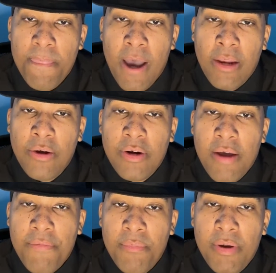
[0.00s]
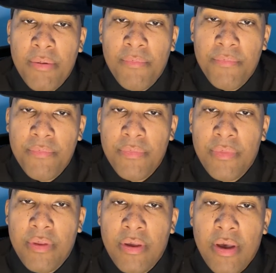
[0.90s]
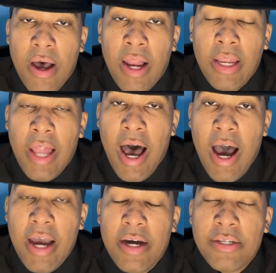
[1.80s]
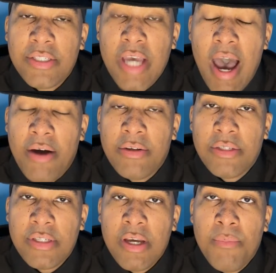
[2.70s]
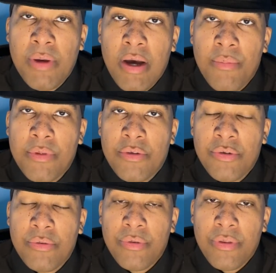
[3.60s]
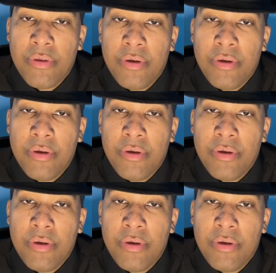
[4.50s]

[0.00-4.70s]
I learned that from him. A lie unchallenged can become the truth.